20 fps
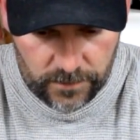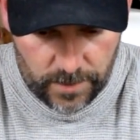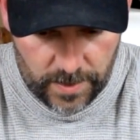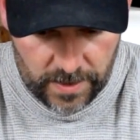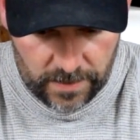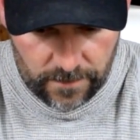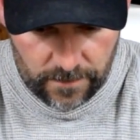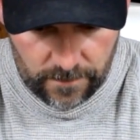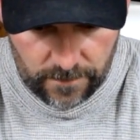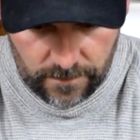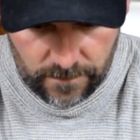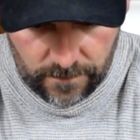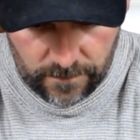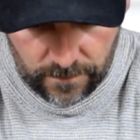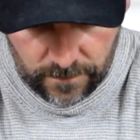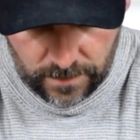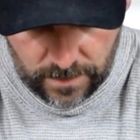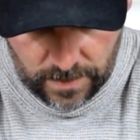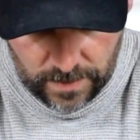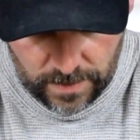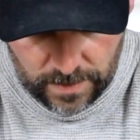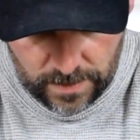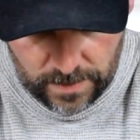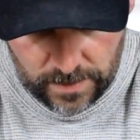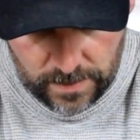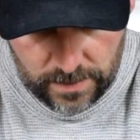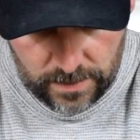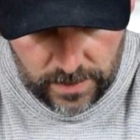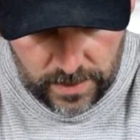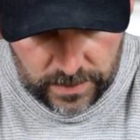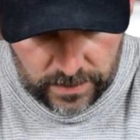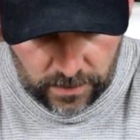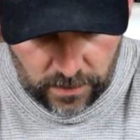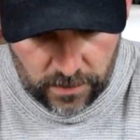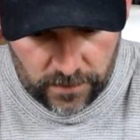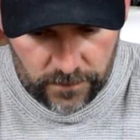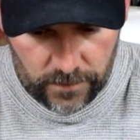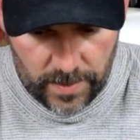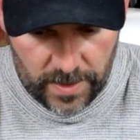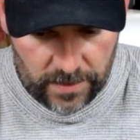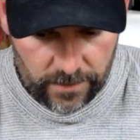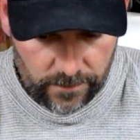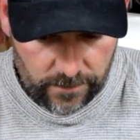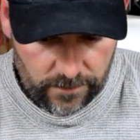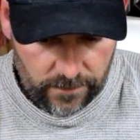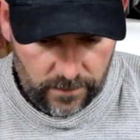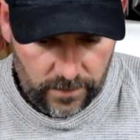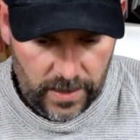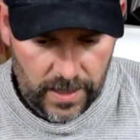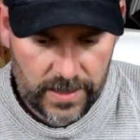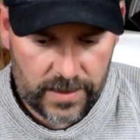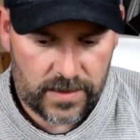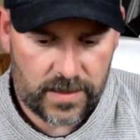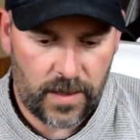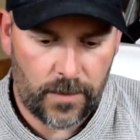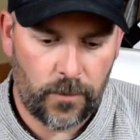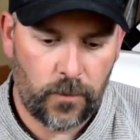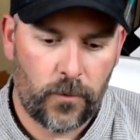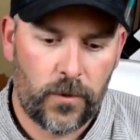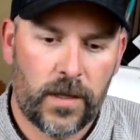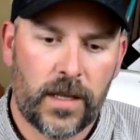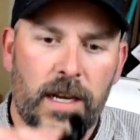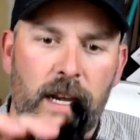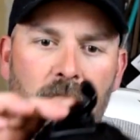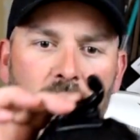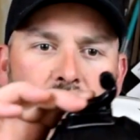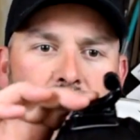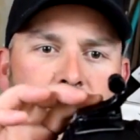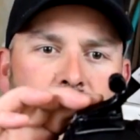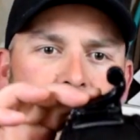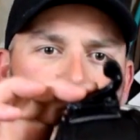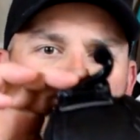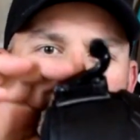mount. And the curved mount lines up really nice,